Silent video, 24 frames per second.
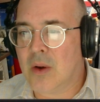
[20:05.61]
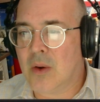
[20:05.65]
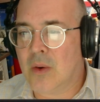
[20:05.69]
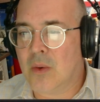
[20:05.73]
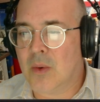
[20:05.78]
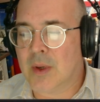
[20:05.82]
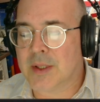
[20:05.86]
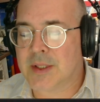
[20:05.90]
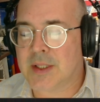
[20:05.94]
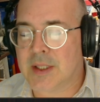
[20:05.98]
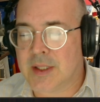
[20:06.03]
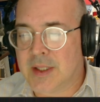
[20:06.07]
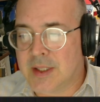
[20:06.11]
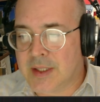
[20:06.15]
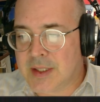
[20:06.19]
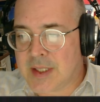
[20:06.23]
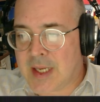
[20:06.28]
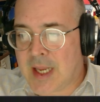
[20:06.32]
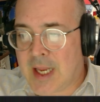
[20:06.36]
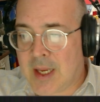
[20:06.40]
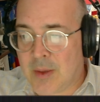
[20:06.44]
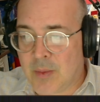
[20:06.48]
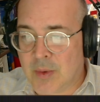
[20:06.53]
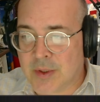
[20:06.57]
what did
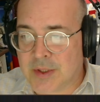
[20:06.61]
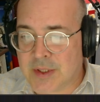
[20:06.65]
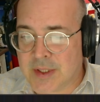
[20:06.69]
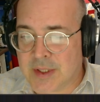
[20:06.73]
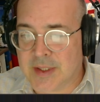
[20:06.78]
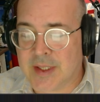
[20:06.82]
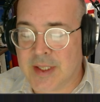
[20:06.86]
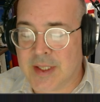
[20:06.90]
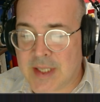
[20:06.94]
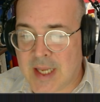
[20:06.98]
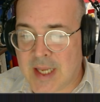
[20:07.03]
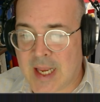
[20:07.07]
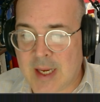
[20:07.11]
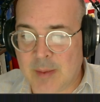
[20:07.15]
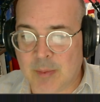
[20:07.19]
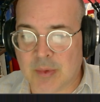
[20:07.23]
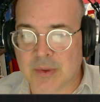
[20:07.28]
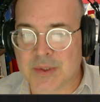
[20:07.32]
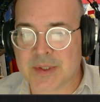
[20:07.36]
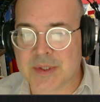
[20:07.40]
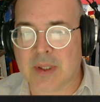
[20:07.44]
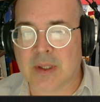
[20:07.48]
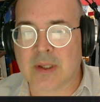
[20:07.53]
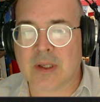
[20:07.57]
the
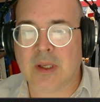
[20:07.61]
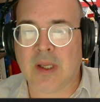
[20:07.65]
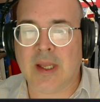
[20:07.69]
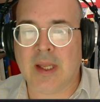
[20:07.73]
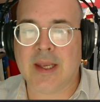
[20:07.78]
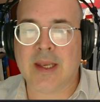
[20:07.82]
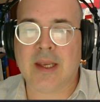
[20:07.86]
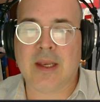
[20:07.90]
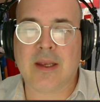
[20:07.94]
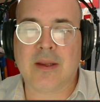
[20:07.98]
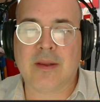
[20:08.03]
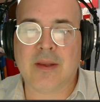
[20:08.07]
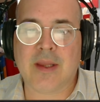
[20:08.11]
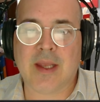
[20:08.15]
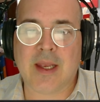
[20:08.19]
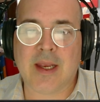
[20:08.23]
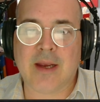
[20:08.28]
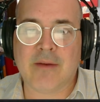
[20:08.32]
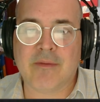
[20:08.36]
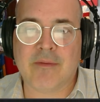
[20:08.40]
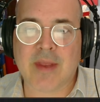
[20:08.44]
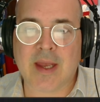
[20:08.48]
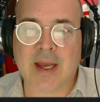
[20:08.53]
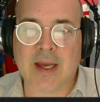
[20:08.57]
tables look like, they
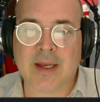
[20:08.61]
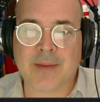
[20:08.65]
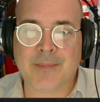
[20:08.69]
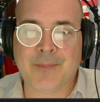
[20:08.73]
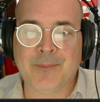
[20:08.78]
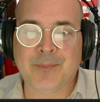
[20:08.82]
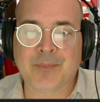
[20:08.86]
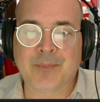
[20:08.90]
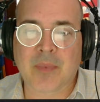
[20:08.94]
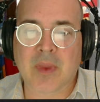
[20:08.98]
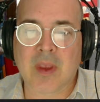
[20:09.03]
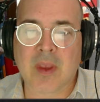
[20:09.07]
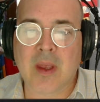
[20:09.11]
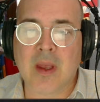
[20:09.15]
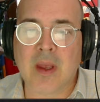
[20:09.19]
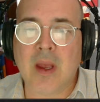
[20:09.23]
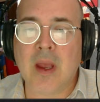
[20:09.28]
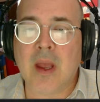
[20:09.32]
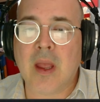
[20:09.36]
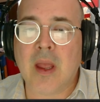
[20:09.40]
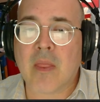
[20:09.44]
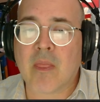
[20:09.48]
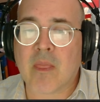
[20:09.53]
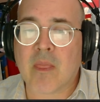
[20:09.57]
have that.
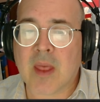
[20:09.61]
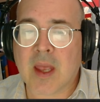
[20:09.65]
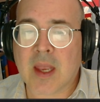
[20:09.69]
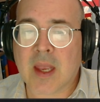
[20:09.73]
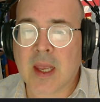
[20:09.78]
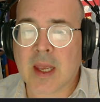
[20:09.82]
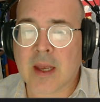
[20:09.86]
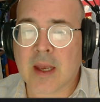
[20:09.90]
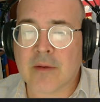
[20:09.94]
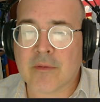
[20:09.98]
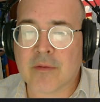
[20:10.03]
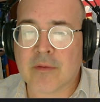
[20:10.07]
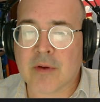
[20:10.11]
They have